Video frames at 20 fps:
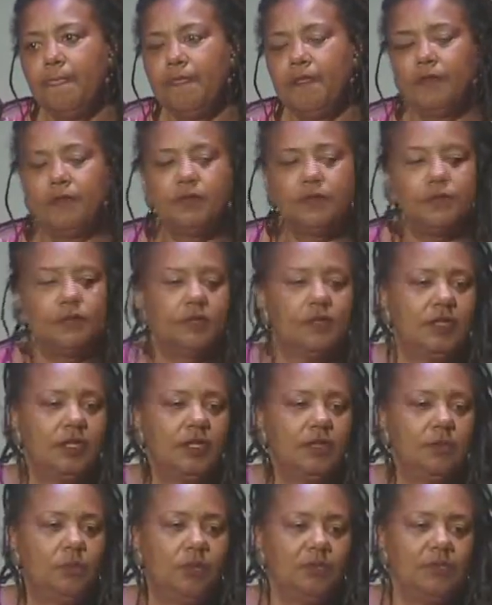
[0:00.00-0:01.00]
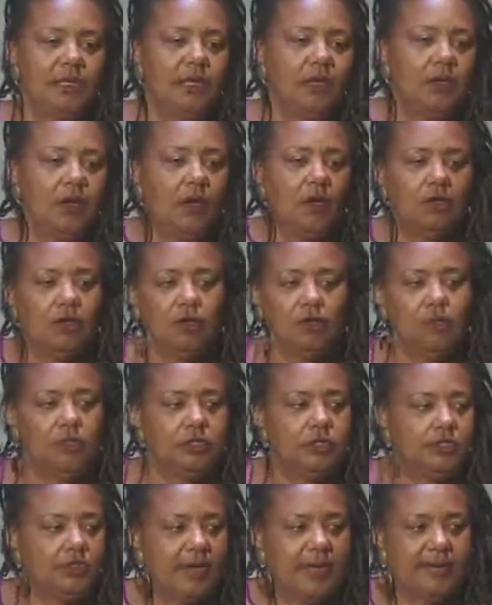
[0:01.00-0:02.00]
the what they call
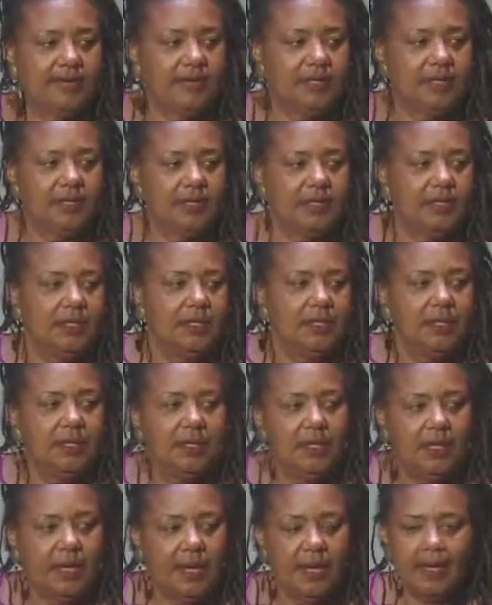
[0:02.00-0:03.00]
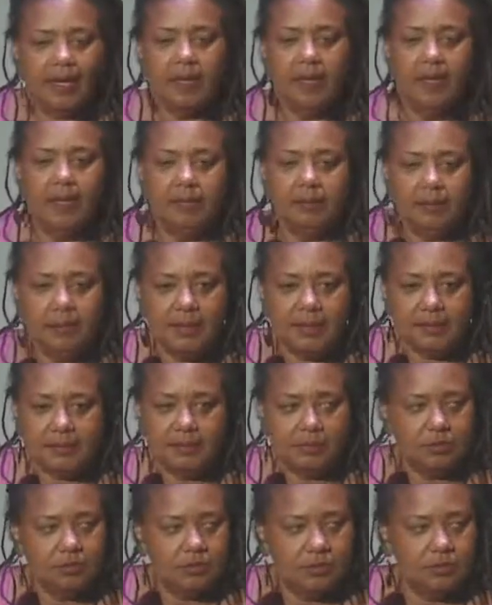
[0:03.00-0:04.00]
human trafficking. I call it
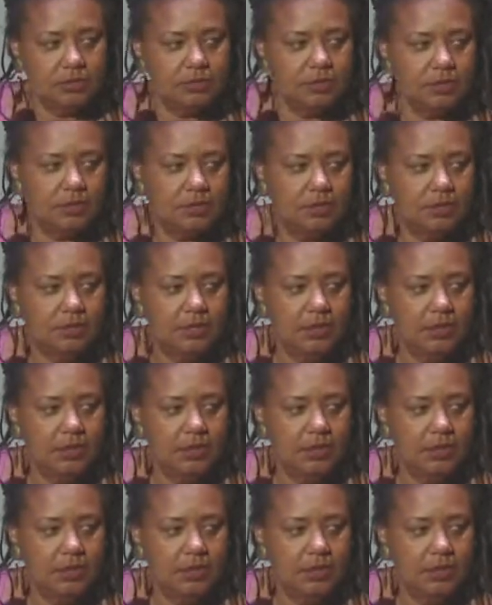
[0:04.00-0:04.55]
prostitution,